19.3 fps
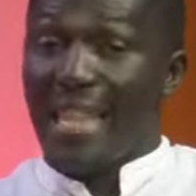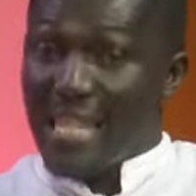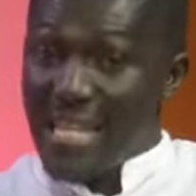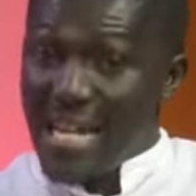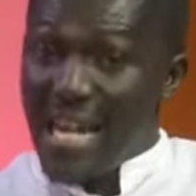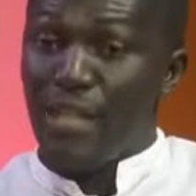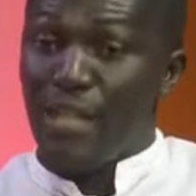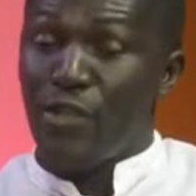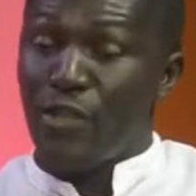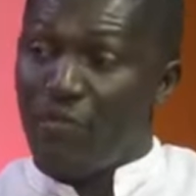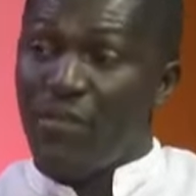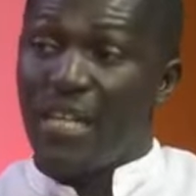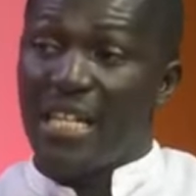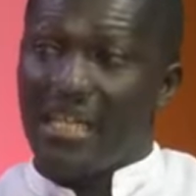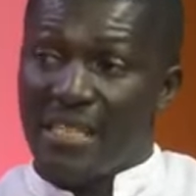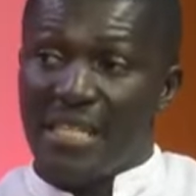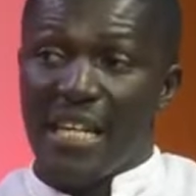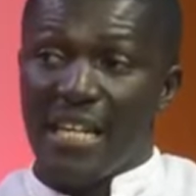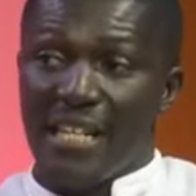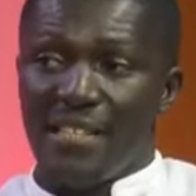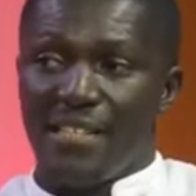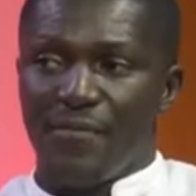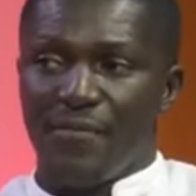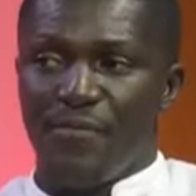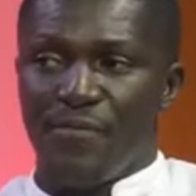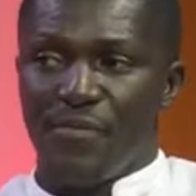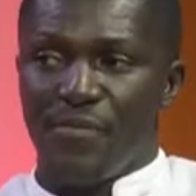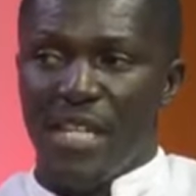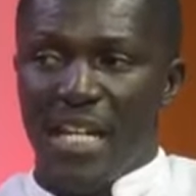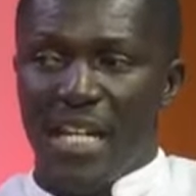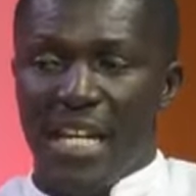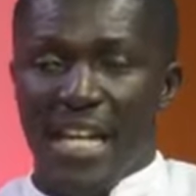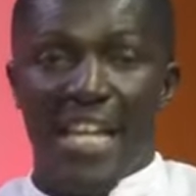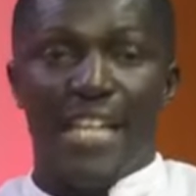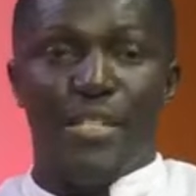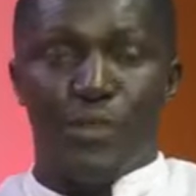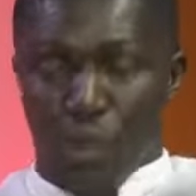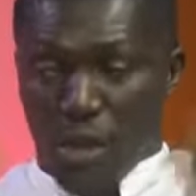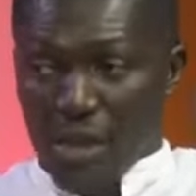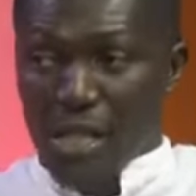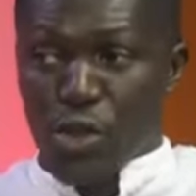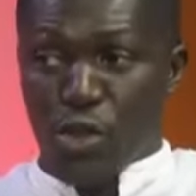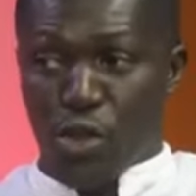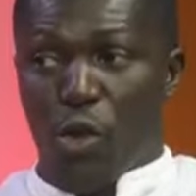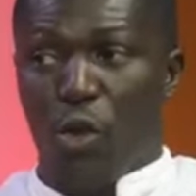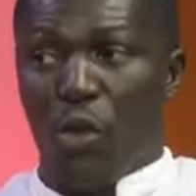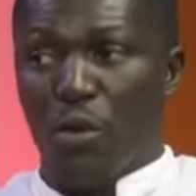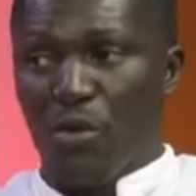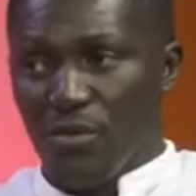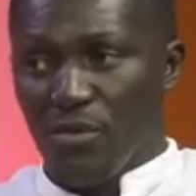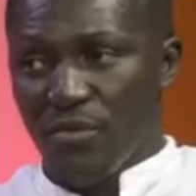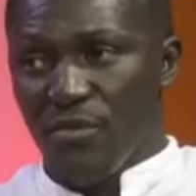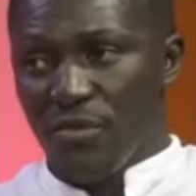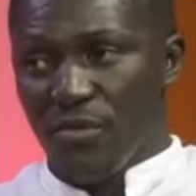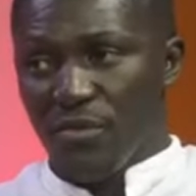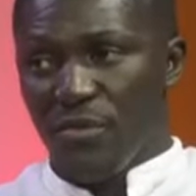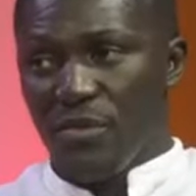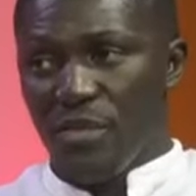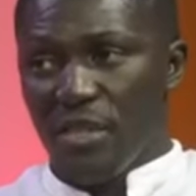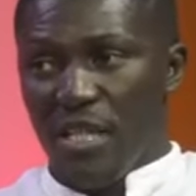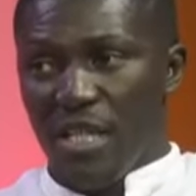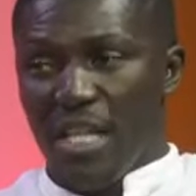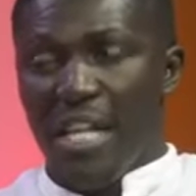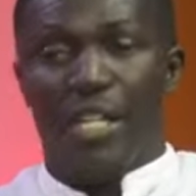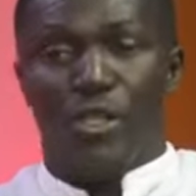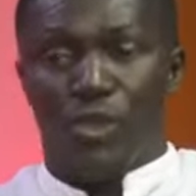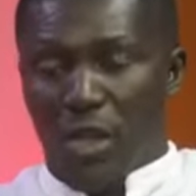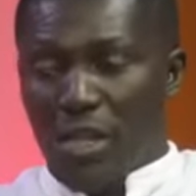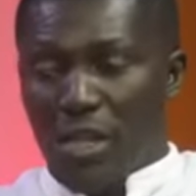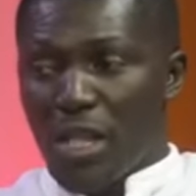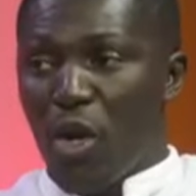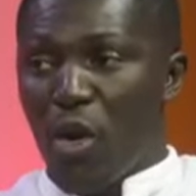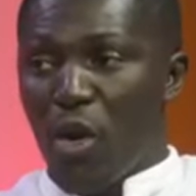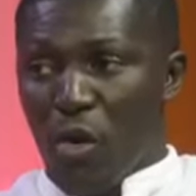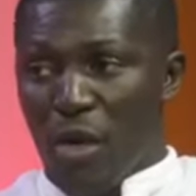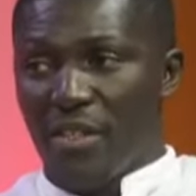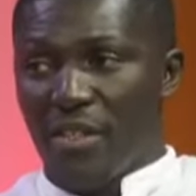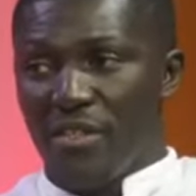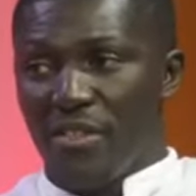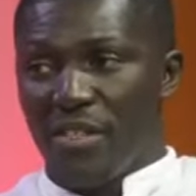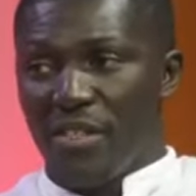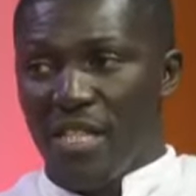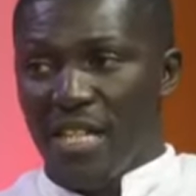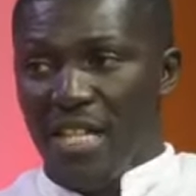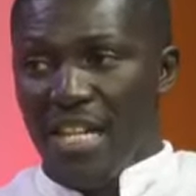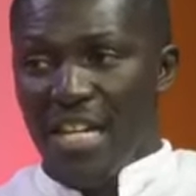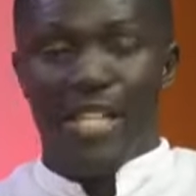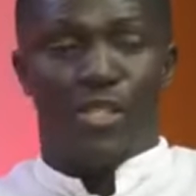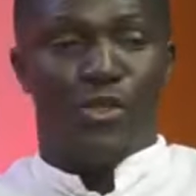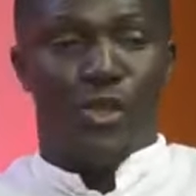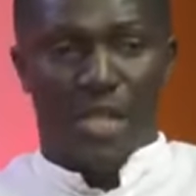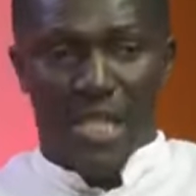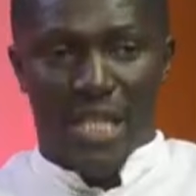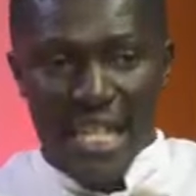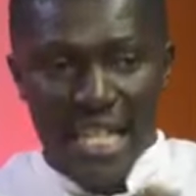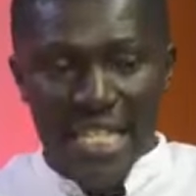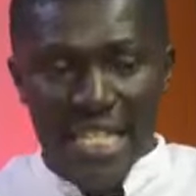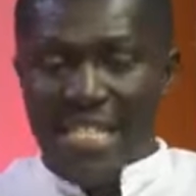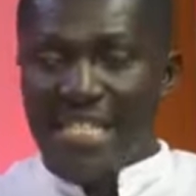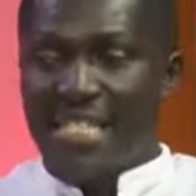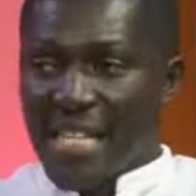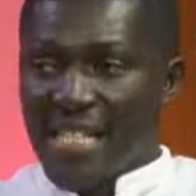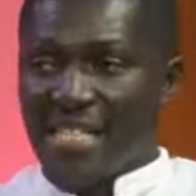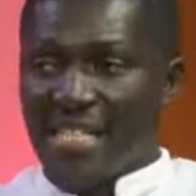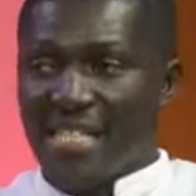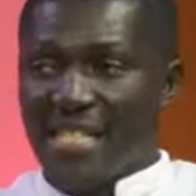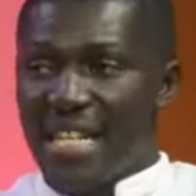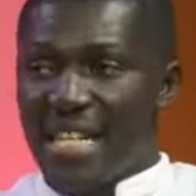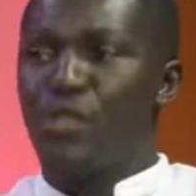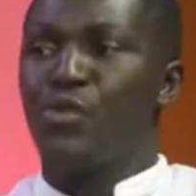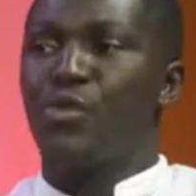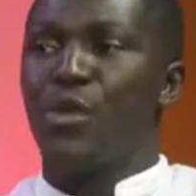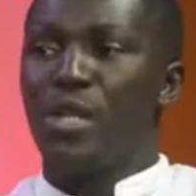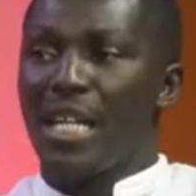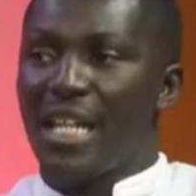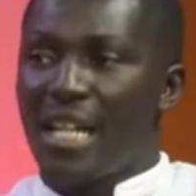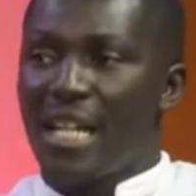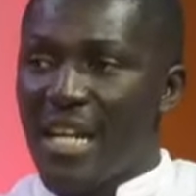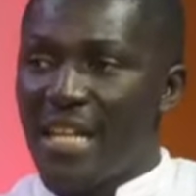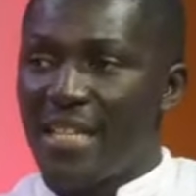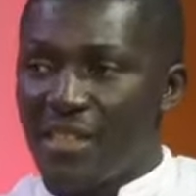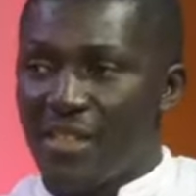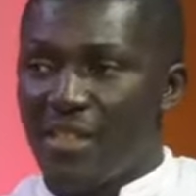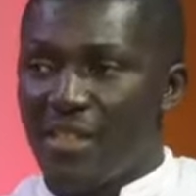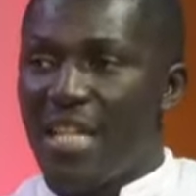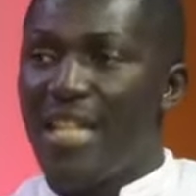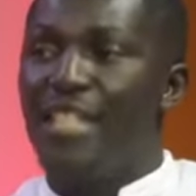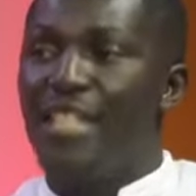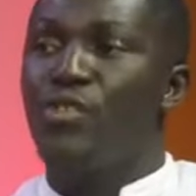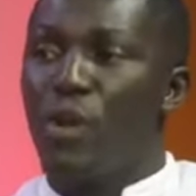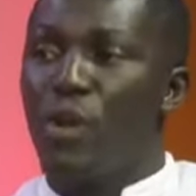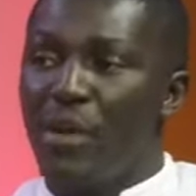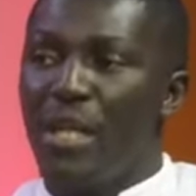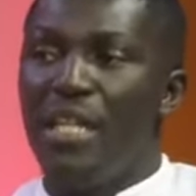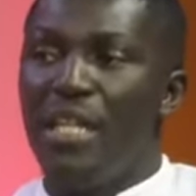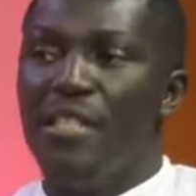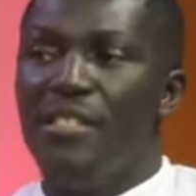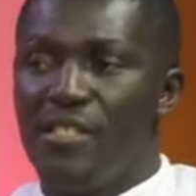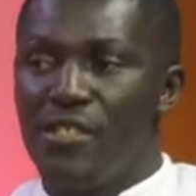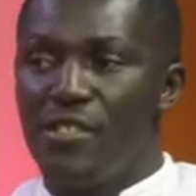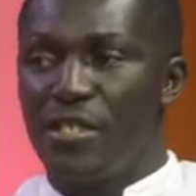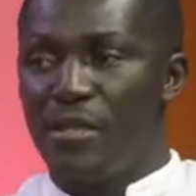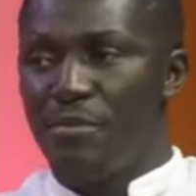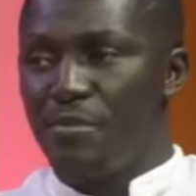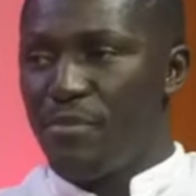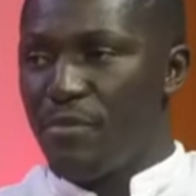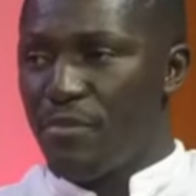At the end of the day, it's not the shawl. It's not the oil. It's not the incense. It's not the candle. It's your relationship.